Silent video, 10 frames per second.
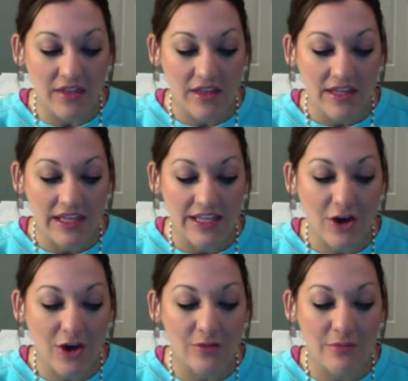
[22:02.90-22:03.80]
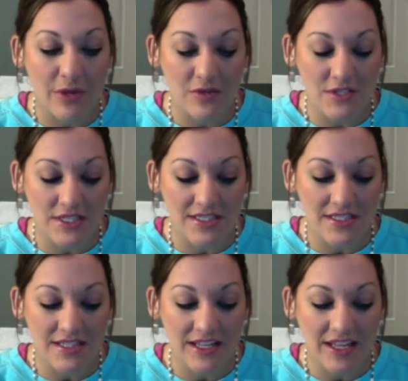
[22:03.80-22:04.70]
He called
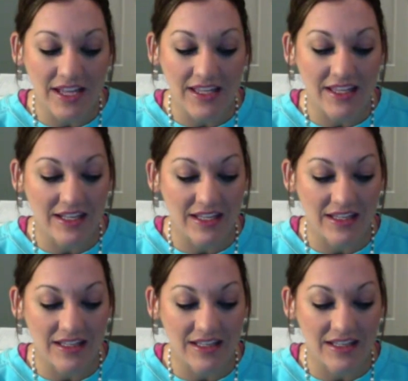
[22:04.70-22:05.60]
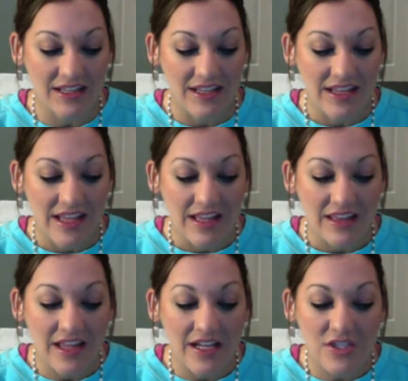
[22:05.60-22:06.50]
Moses and Gideon.
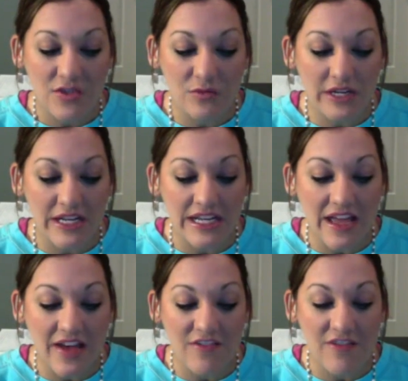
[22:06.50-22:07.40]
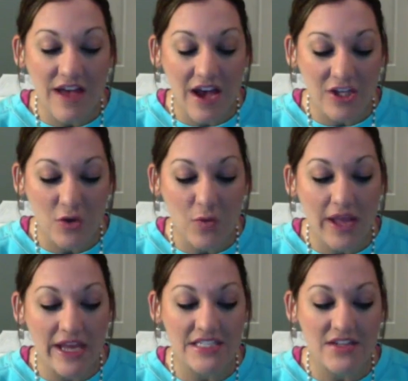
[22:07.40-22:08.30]
Let us
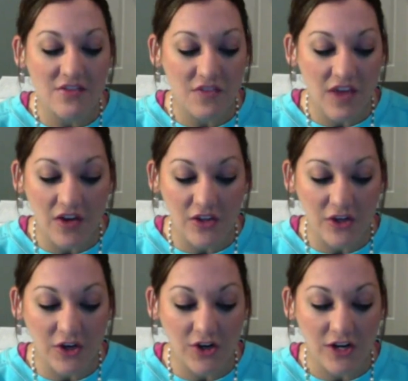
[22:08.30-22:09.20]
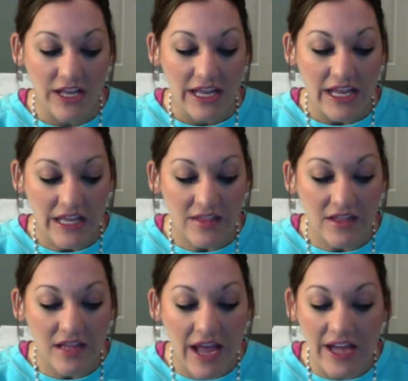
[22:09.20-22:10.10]
reevaluate failure in the
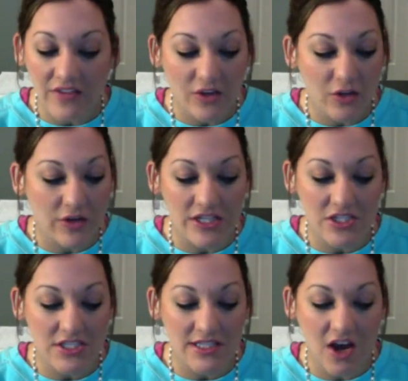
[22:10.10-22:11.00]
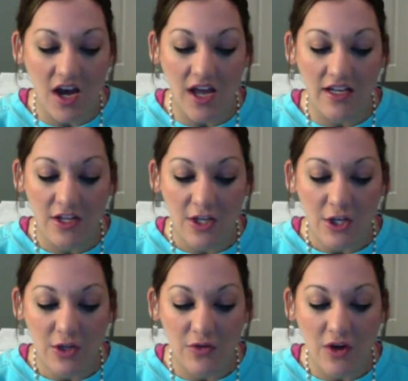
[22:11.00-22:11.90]
light of a gracious God
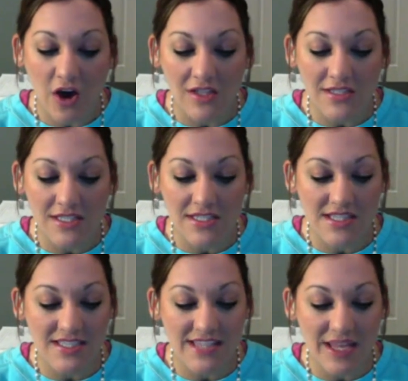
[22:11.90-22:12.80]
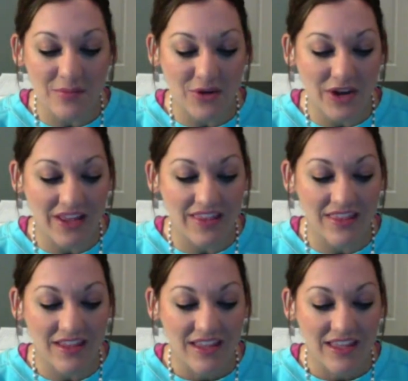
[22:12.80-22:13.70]
who calls us in the same breath
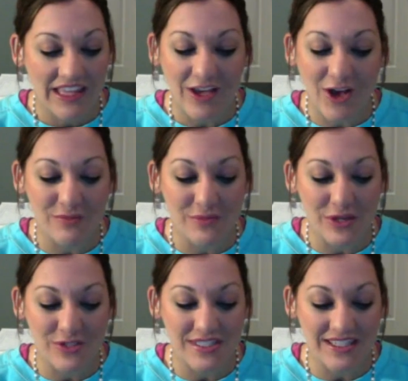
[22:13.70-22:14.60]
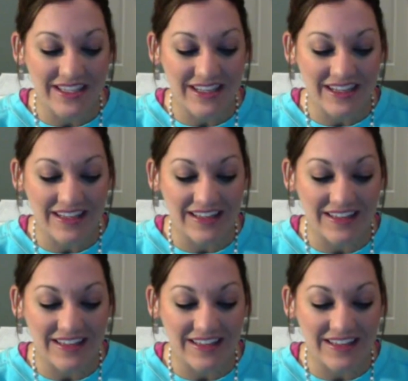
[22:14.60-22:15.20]
He called Moses and Gideon.